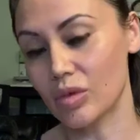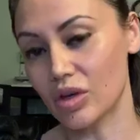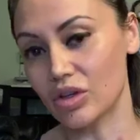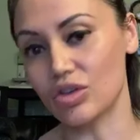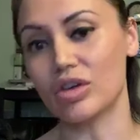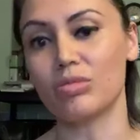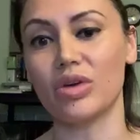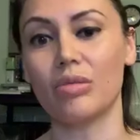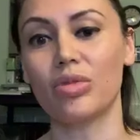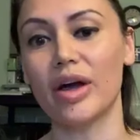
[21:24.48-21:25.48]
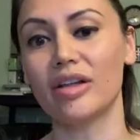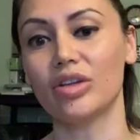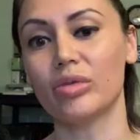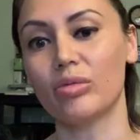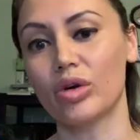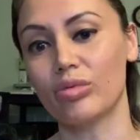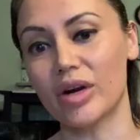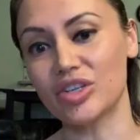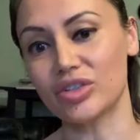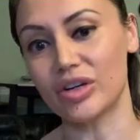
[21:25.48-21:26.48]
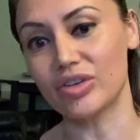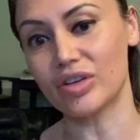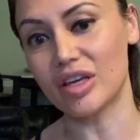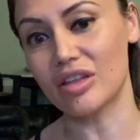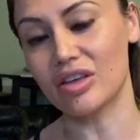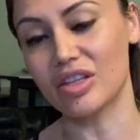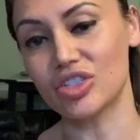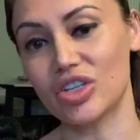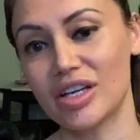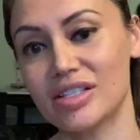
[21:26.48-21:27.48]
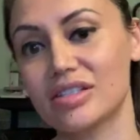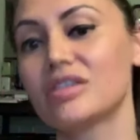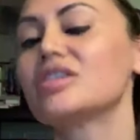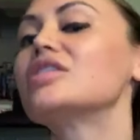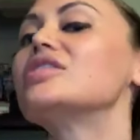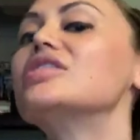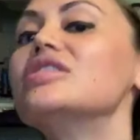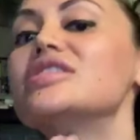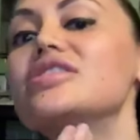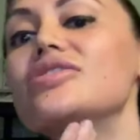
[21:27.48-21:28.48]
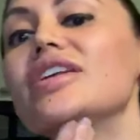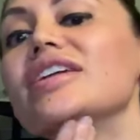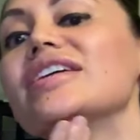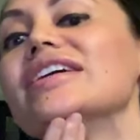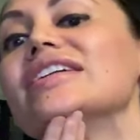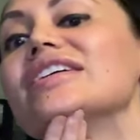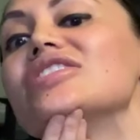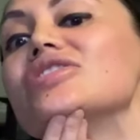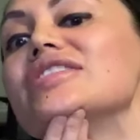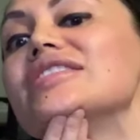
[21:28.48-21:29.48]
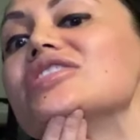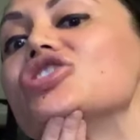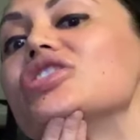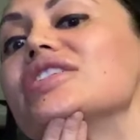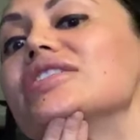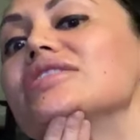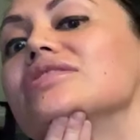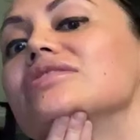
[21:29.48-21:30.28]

Good. You can apply a little bit more pressure underneath on the chest. Let's do that again. Underneath the chin.